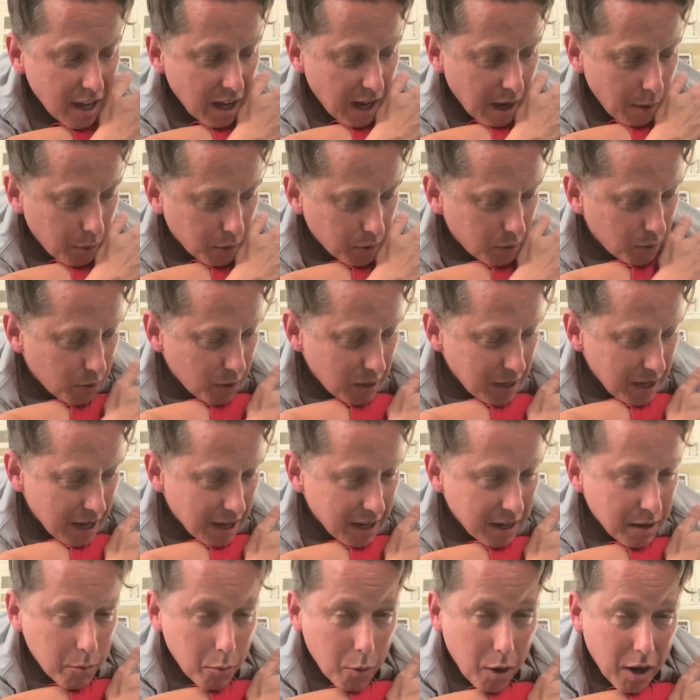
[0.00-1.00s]
I won't do it
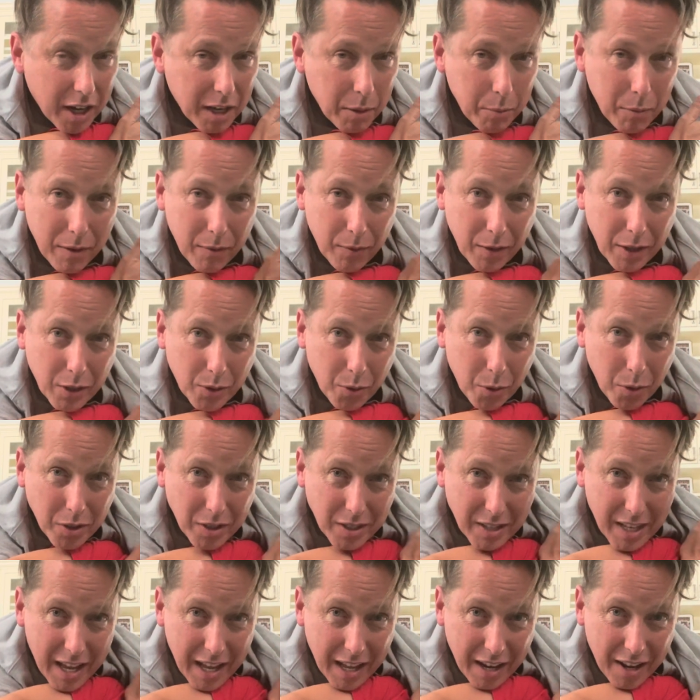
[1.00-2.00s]
yet. Walking my feet towards
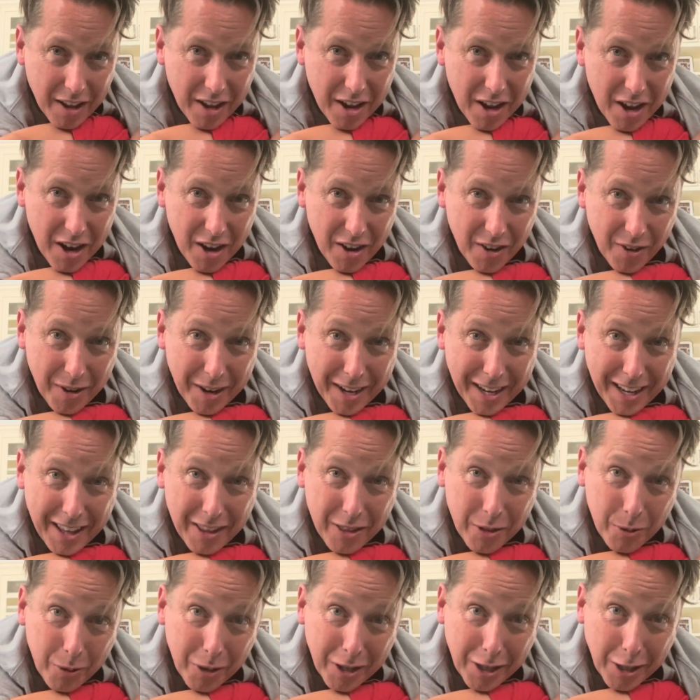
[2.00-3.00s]
his head. Ready?
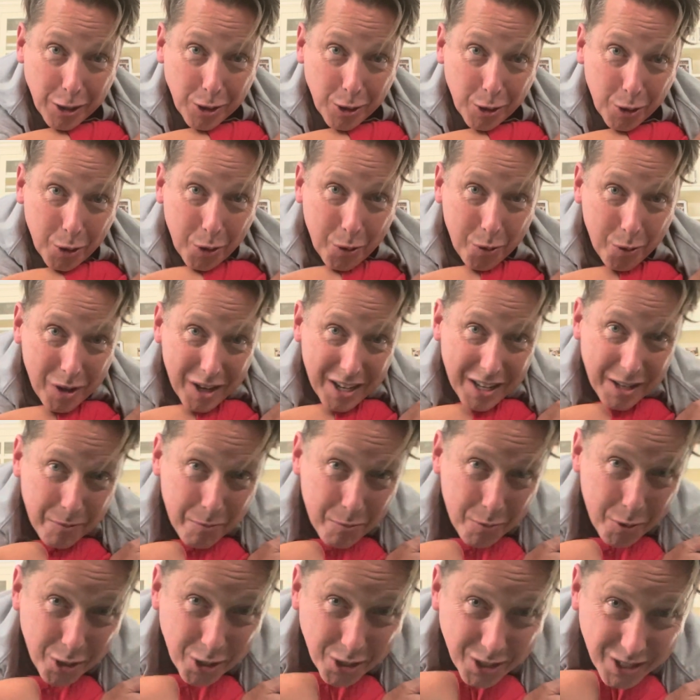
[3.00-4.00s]
3, 2, 1.
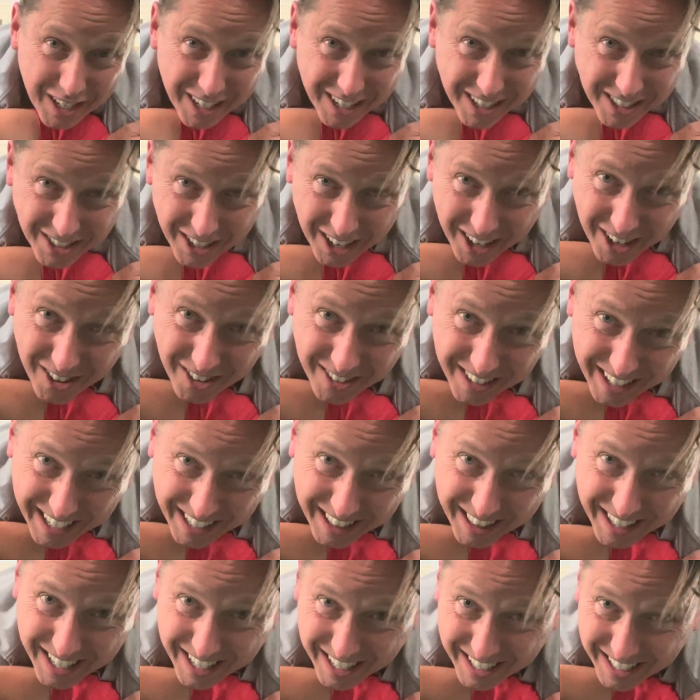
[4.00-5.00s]
Push and start going like
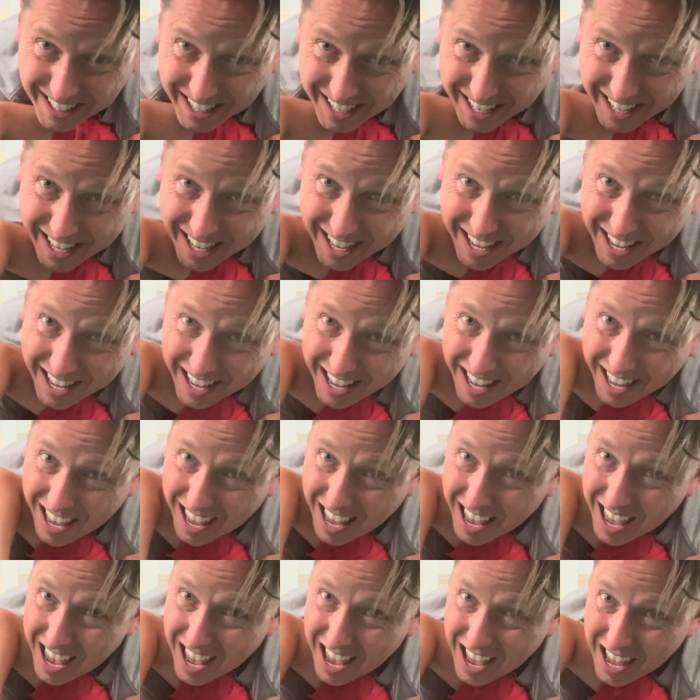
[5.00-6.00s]
this.
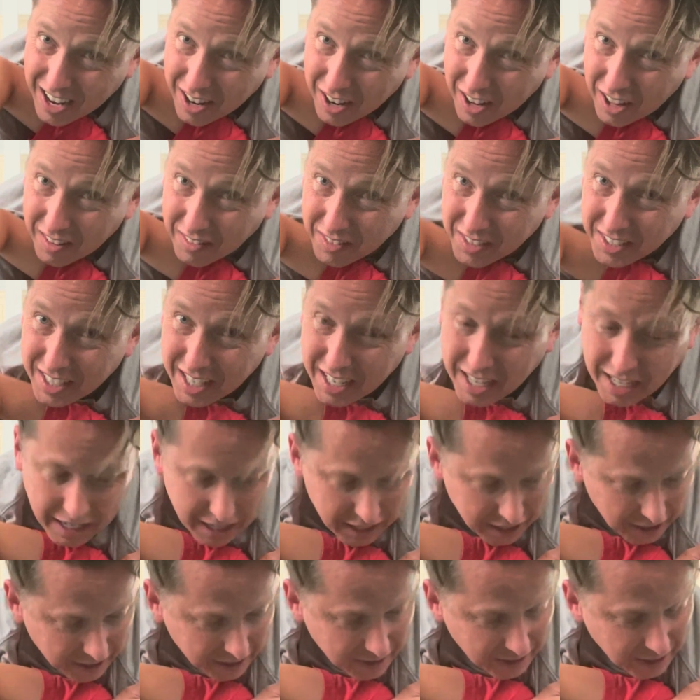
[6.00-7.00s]
And all of a sudden,
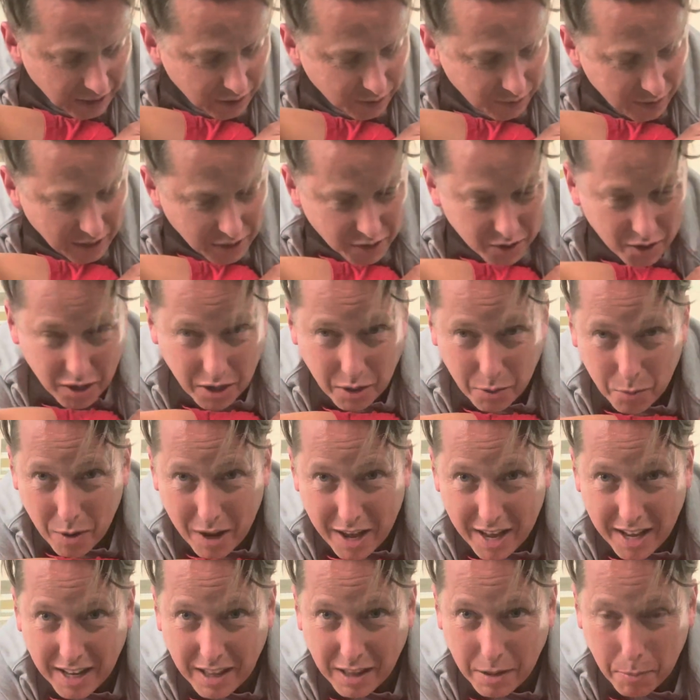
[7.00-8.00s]
you can see his face turning
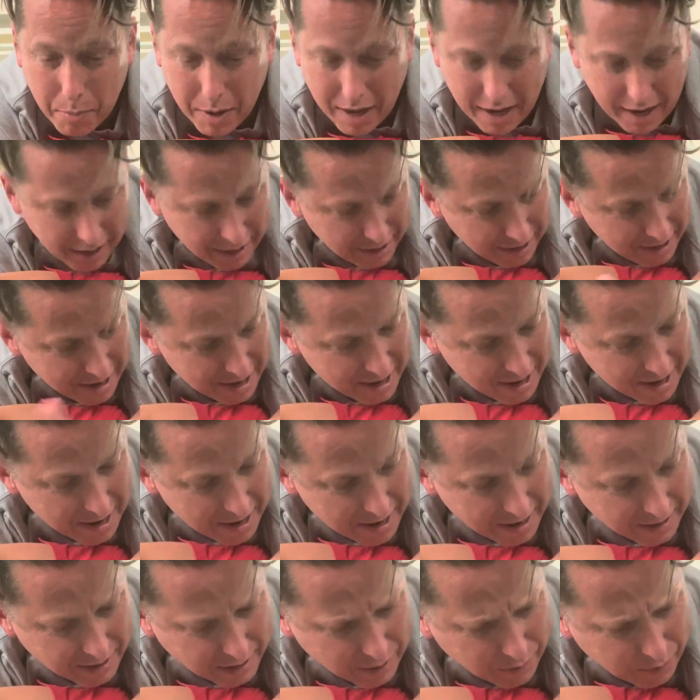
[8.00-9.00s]
red in the pain.
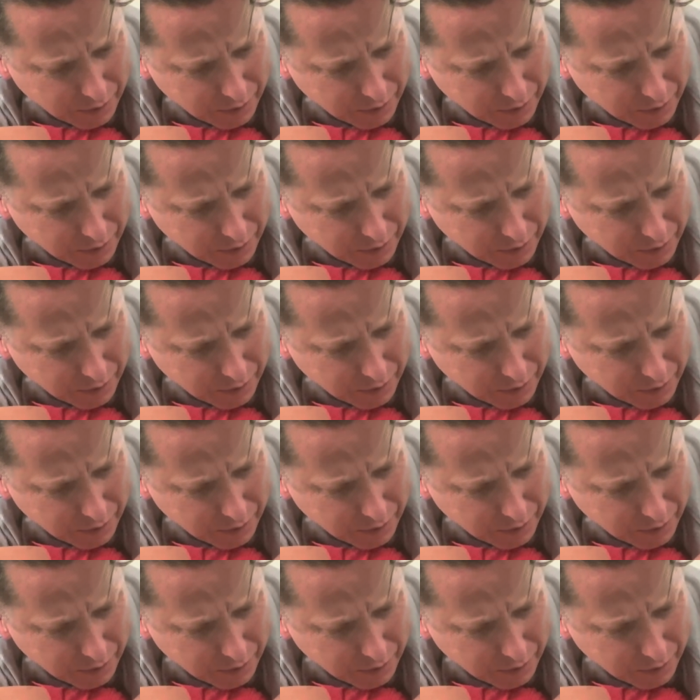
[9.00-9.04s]
Does it